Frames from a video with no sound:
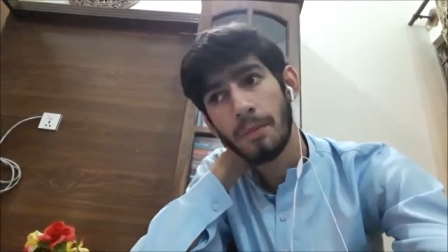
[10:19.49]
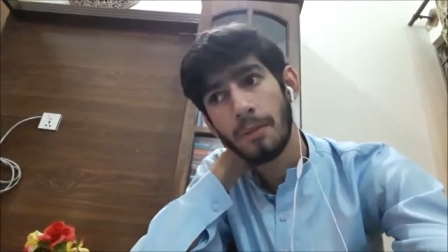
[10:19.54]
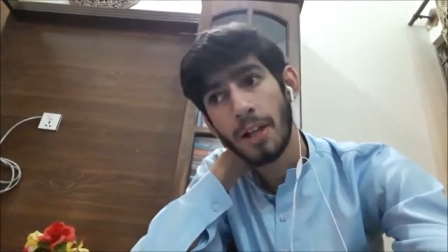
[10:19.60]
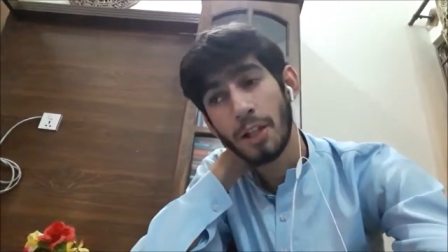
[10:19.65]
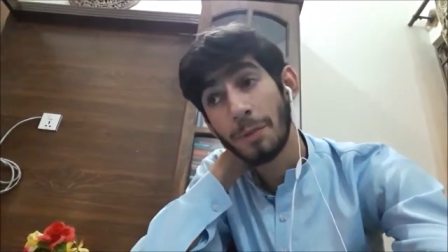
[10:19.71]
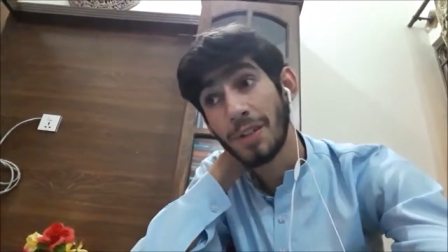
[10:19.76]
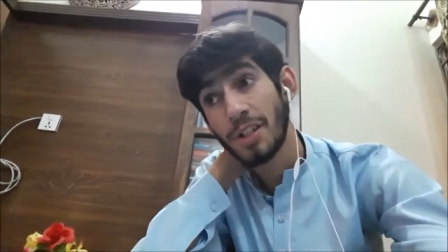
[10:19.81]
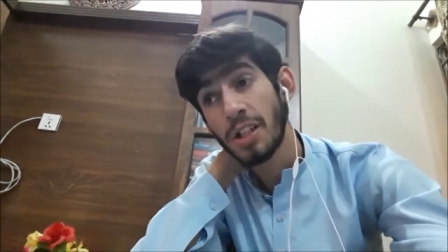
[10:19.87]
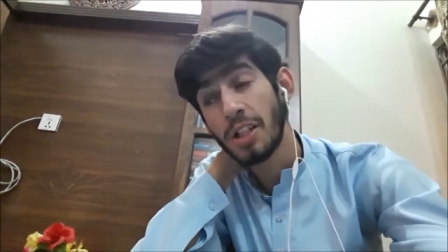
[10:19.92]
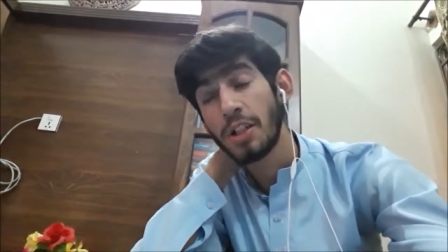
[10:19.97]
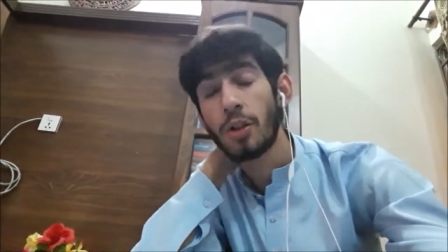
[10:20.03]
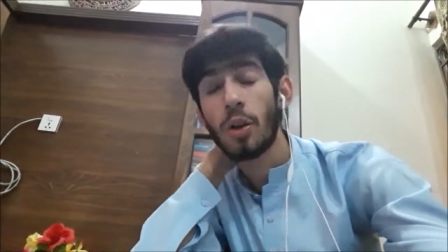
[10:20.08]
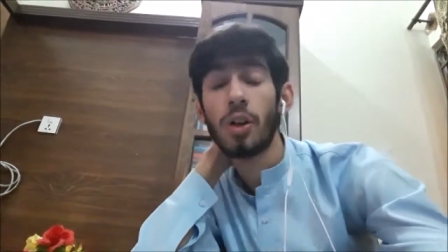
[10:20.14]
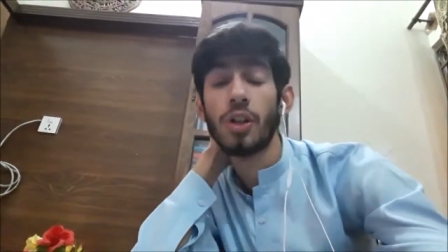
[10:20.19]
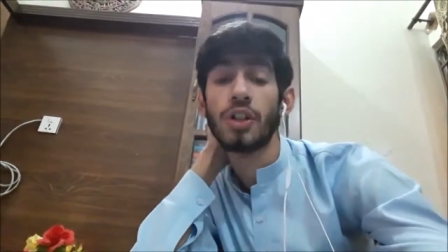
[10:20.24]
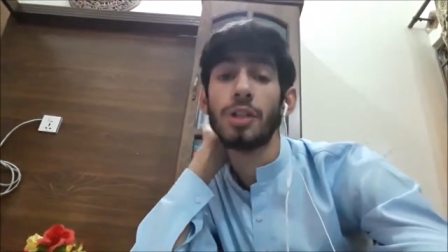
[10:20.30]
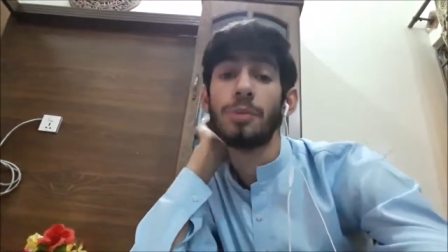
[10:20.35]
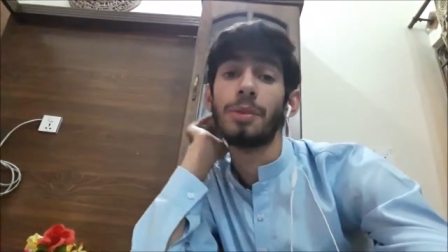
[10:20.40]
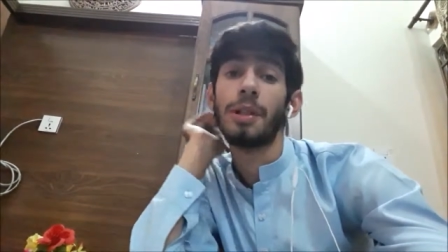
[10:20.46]
especially
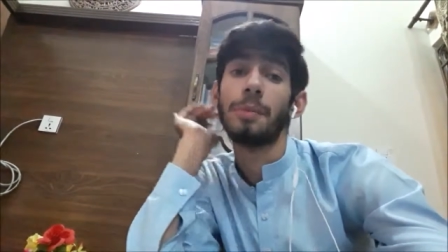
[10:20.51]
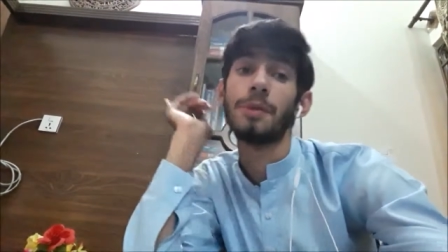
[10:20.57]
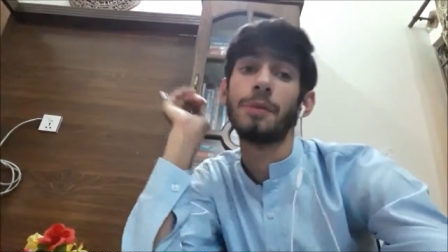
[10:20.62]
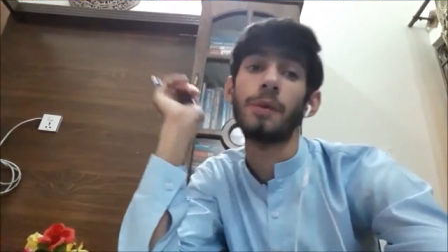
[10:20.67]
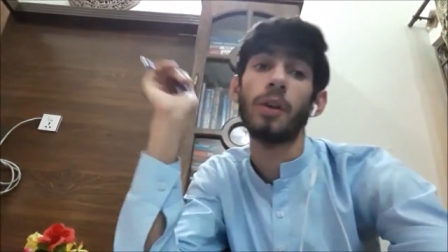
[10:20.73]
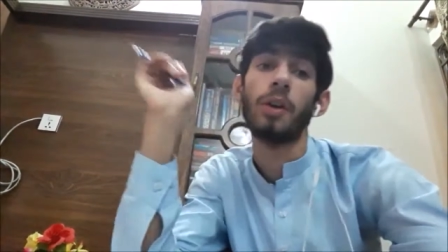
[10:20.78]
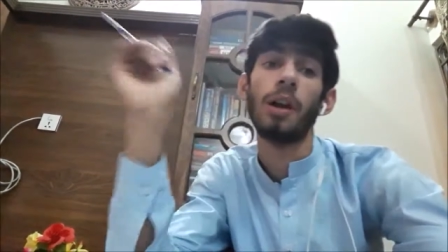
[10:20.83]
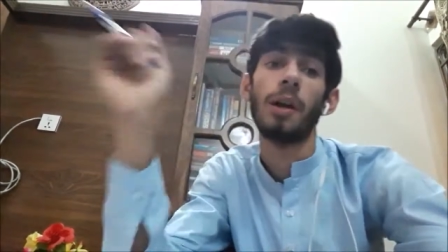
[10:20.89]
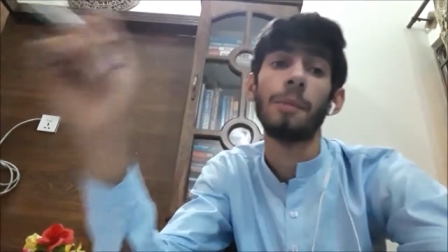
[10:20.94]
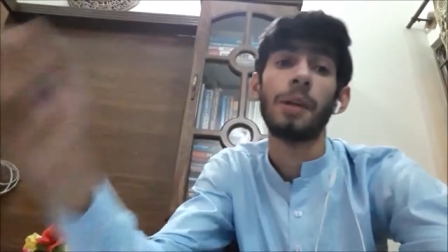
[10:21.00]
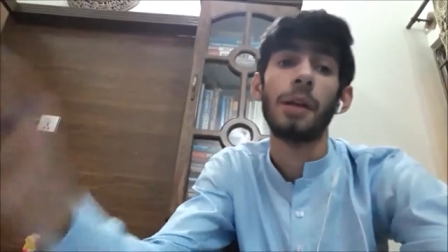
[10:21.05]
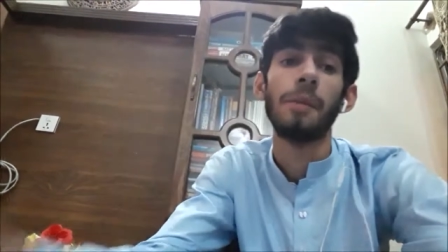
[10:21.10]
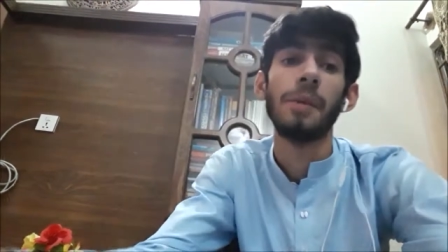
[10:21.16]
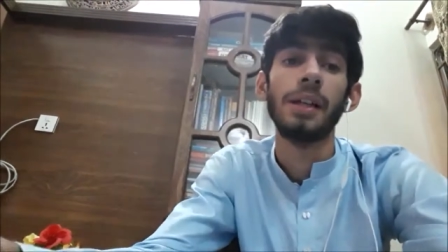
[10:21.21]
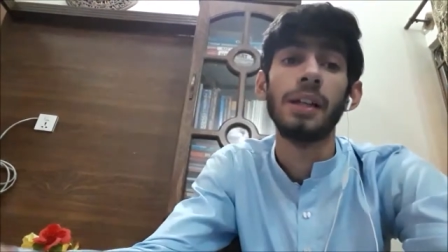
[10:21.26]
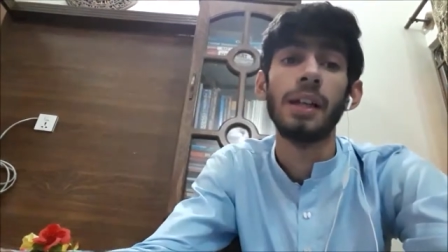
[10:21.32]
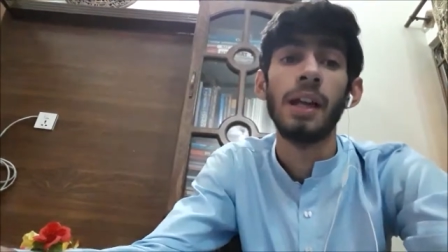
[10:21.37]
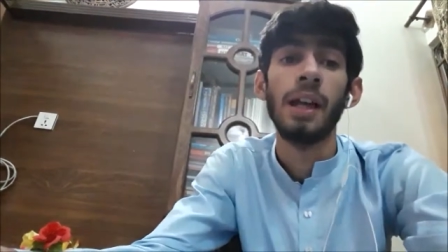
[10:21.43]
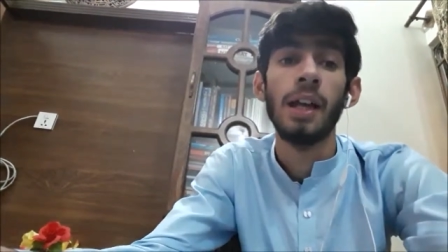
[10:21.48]
scholarship tips for
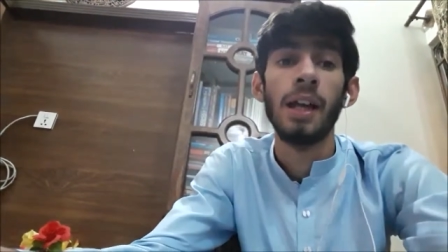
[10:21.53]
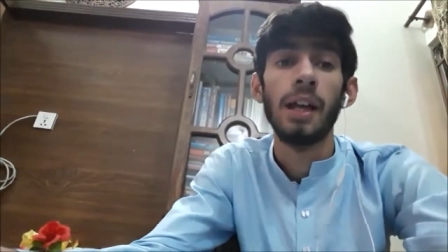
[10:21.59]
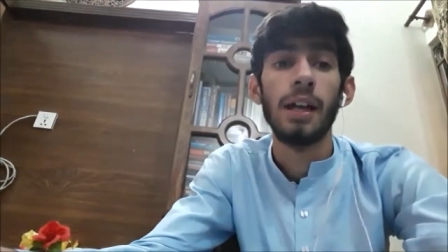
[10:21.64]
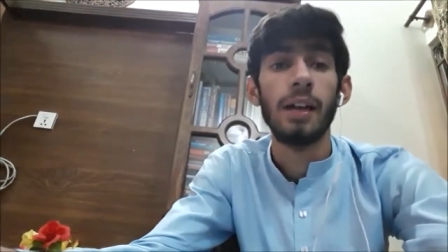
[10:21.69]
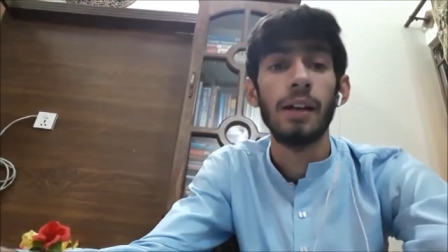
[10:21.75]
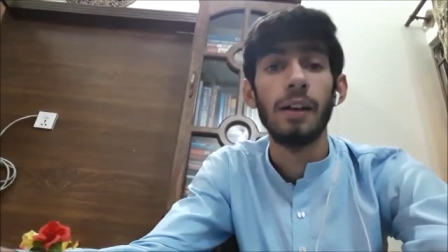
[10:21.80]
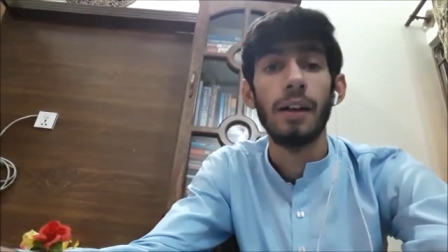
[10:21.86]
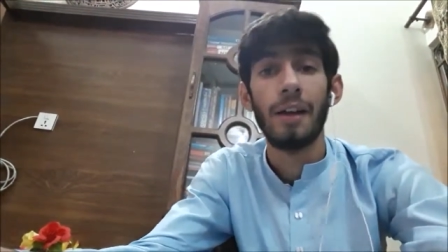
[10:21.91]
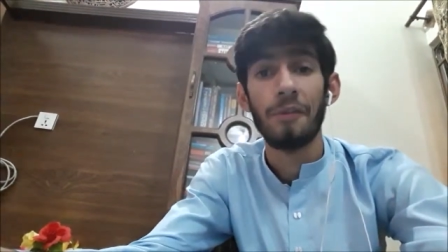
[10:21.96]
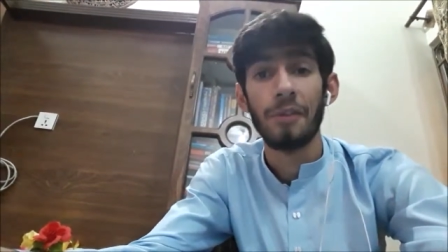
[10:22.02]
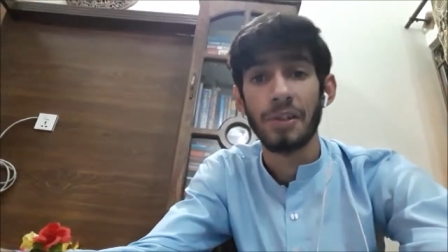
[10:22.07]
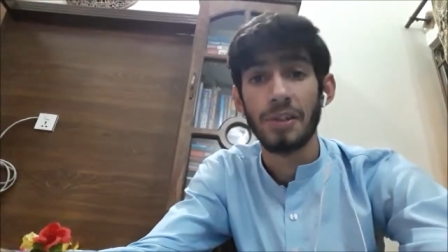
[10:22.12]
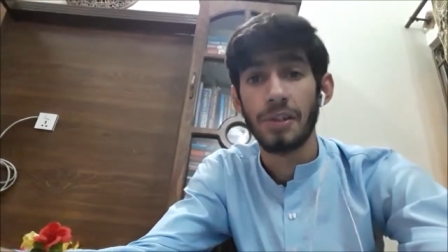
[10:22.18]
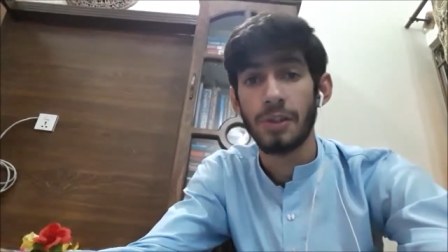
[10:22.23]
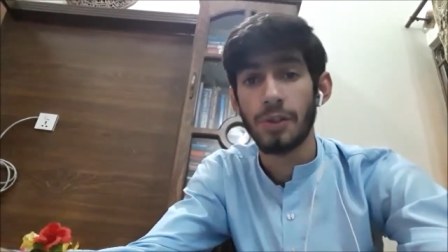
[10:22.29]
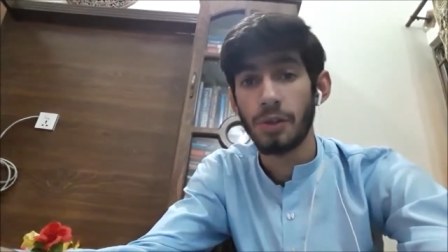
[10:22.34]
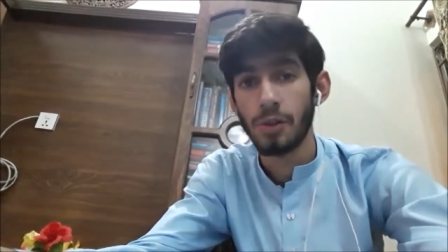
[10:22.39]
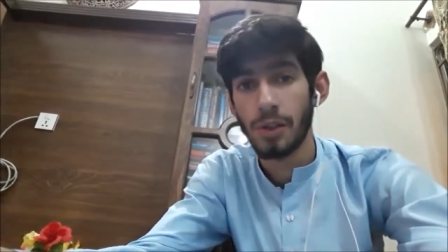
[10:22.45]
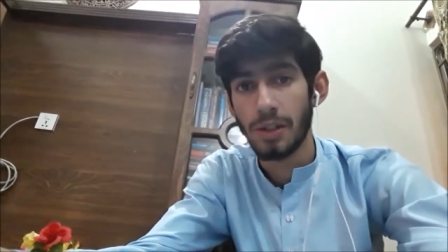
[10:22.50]
upcoming uh, FSC
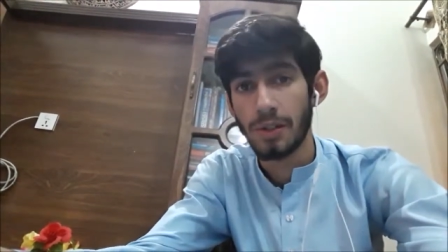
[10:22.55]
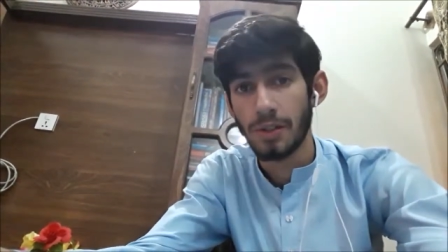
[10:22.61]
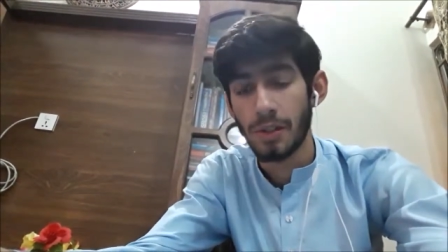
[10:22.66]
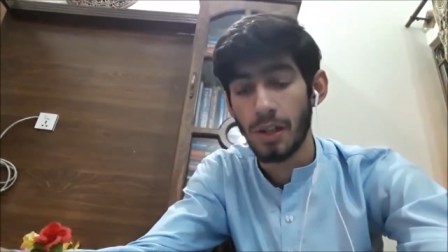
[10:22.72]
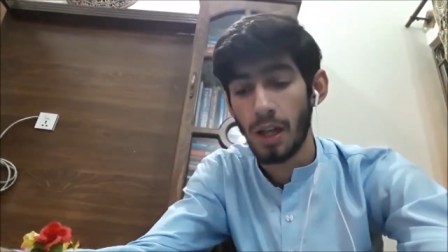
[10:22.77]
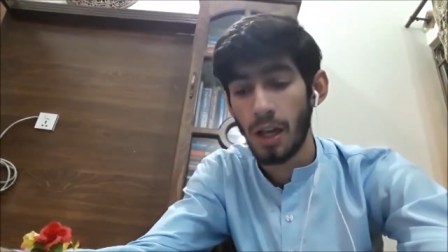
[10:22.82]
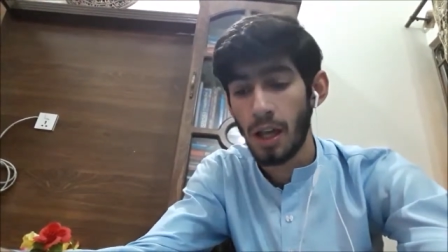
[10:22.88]
students.